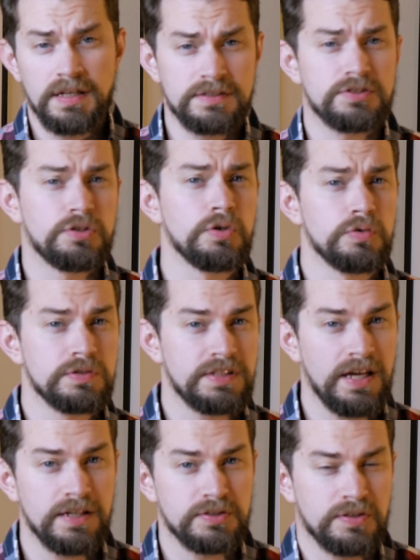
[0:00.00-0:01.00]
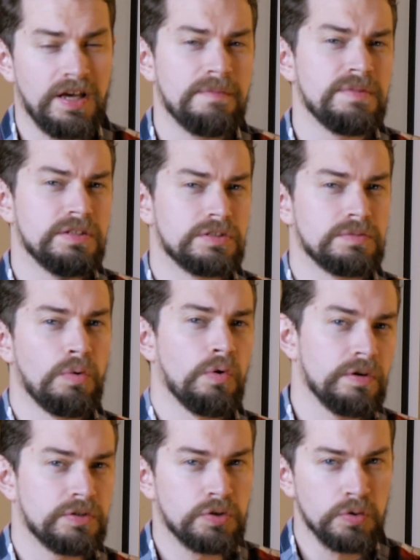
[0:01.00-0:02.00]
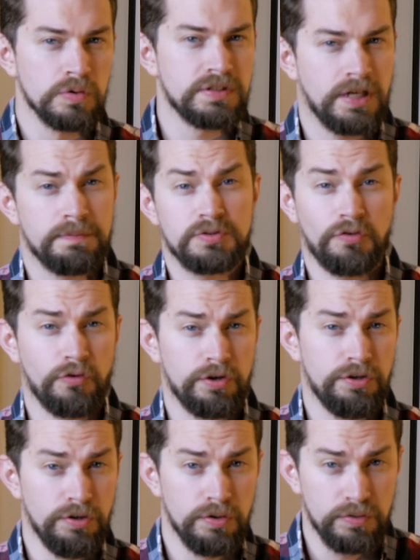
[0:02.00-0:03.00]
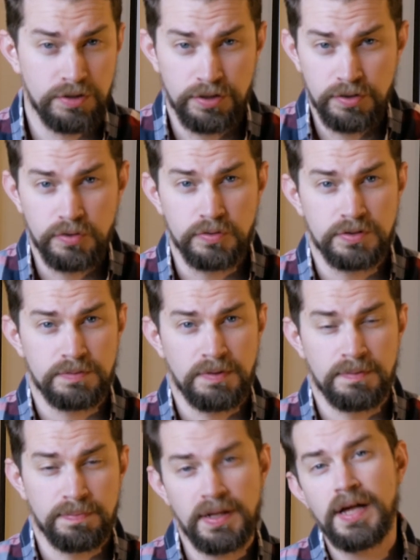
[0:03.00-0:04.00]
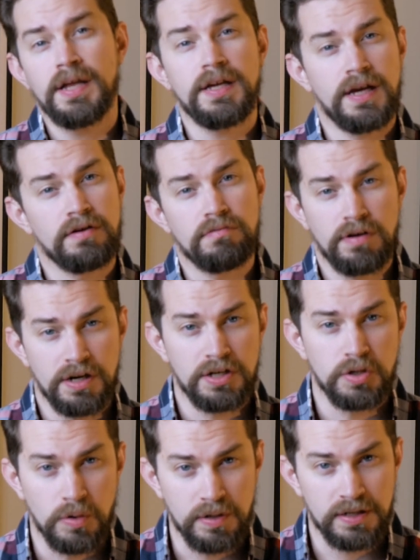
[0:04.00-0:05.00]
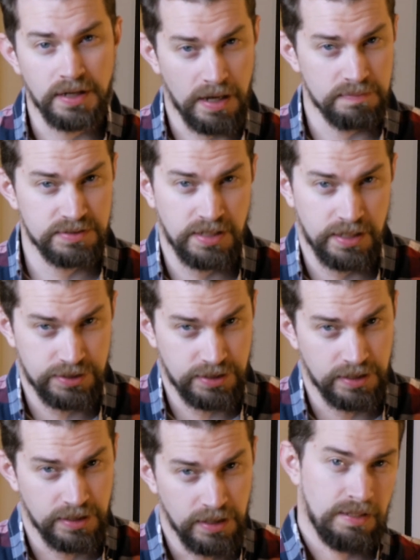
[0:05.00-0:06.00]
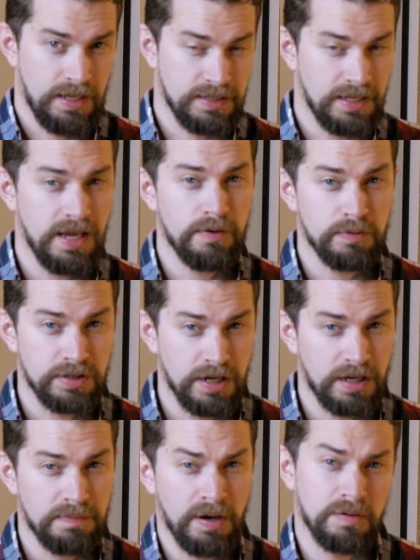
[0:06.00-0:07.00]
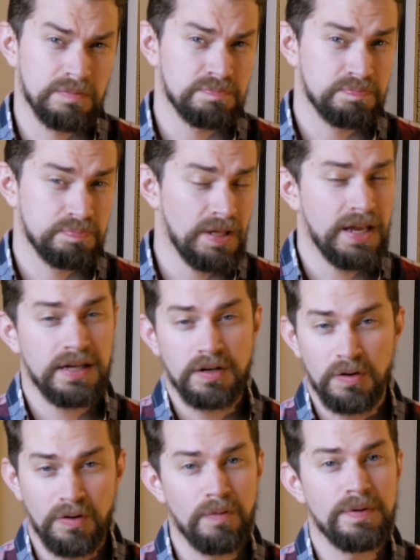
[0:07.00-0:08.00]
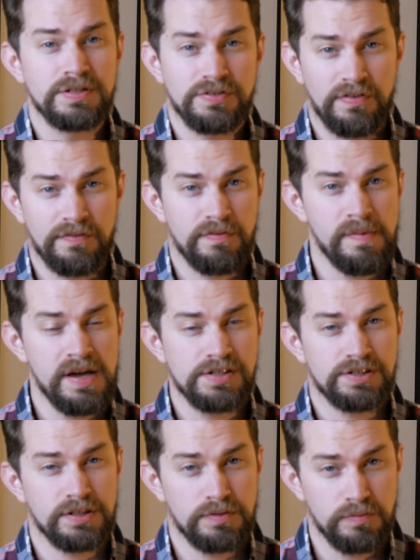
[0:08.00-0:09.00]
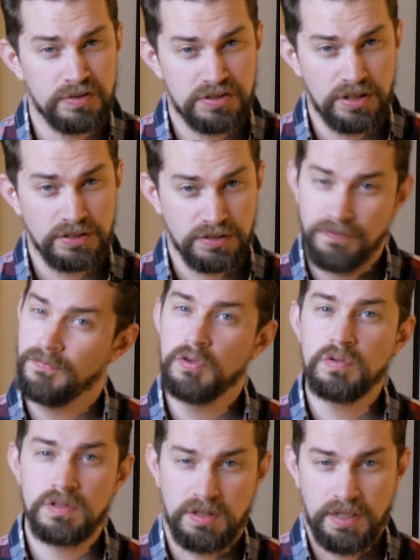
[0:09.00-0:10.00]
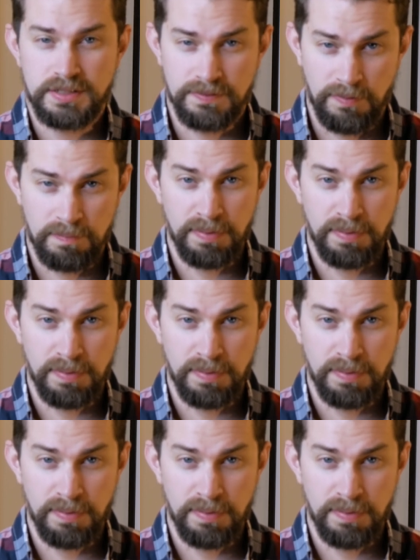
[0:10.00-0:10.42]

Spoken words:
It's Tuesday, so that means more tool tips for you to use in planning and running your game session. And today we're talking about planning a whole bunch of information with just a few clicks of a